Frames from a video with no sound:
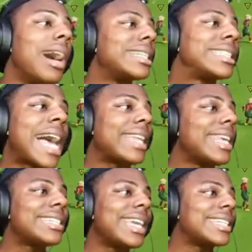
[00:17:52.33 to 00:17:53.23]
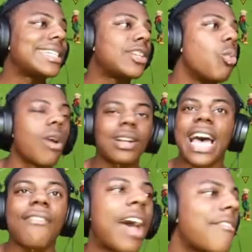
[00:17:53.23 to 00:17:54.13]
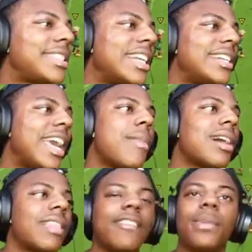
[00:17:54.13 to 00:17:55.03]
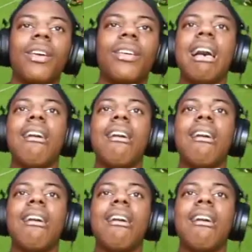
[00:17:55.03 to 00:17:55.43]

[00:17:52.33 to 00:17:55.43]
Bro, chat, these niggas is the worst I have ever seen a day in my life, bro.